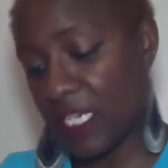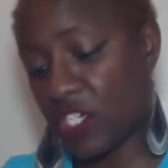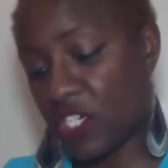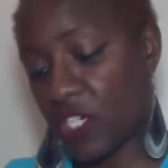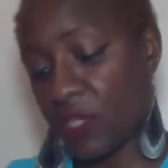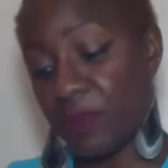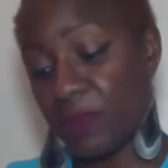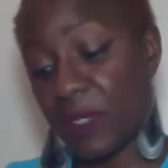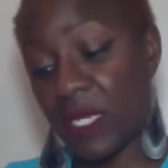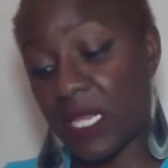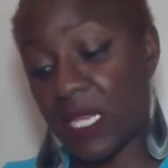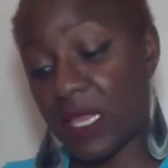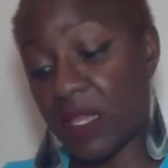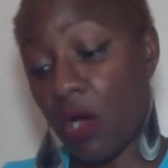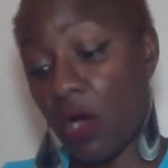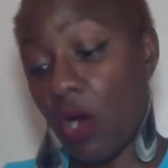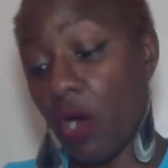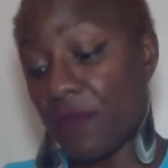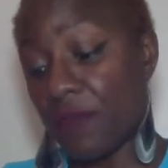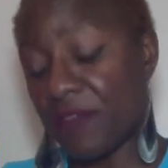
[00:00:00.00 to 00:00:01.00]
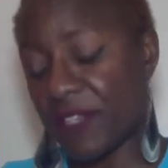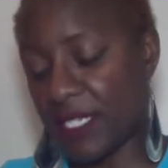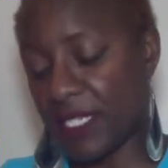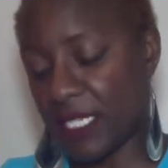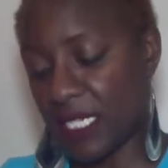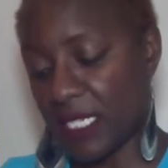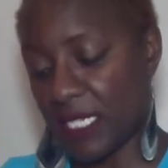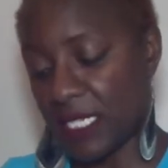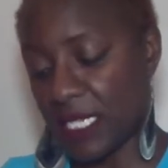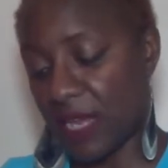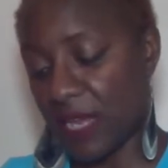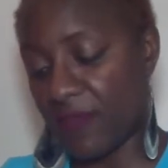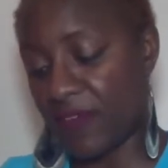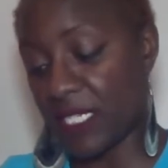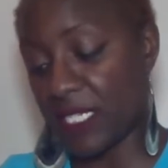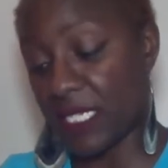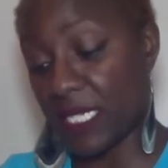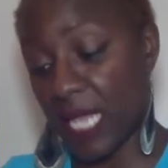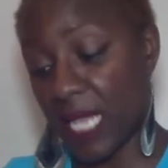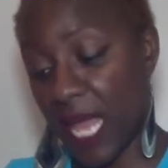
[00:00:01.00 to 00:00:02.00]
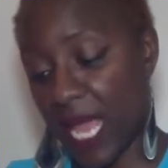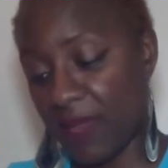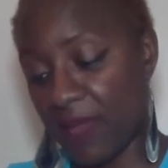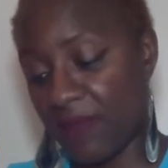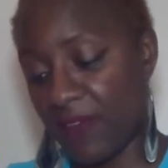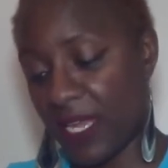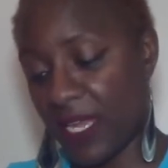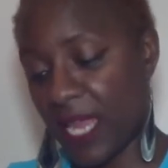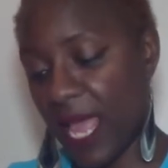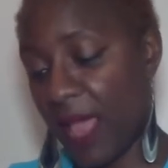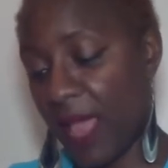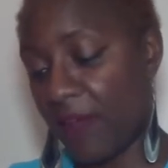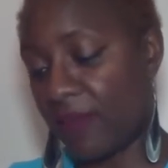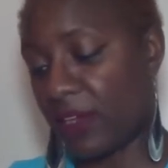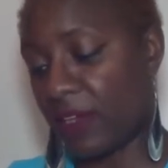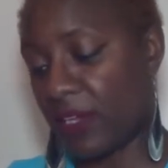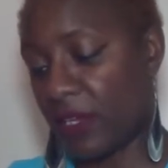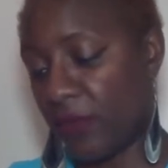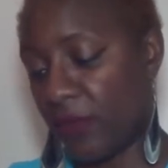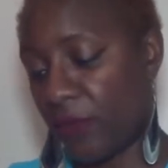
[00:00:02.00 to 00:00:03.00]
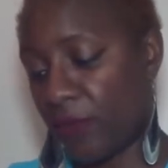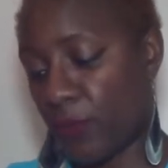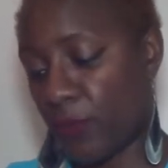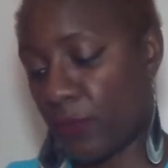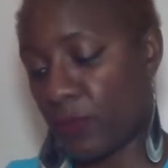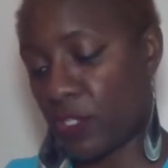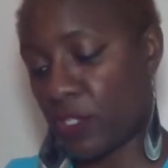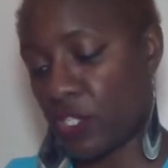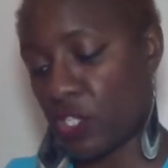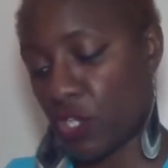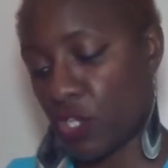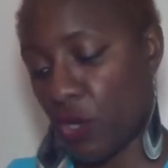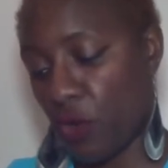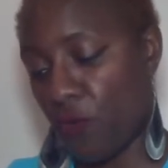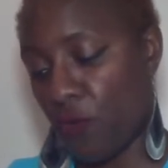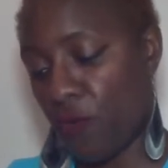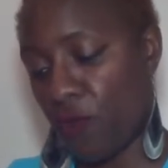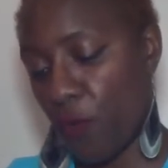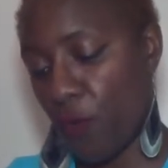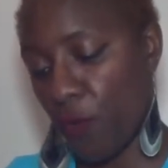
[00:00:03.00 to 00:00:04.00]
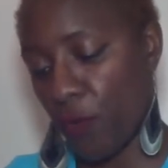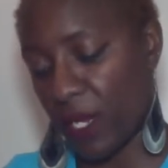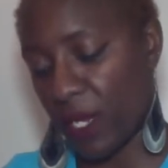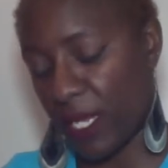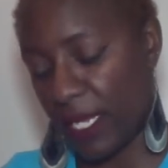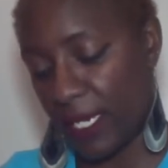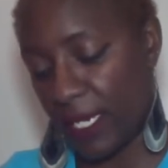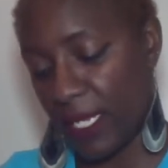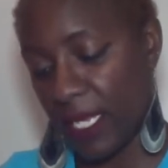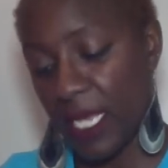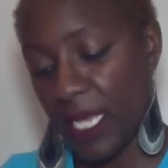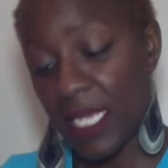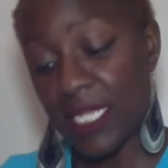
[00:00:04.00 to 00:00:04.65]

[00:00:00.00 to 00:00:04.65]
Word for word: Should be in the harvest season of his life and have good fruit to show for it,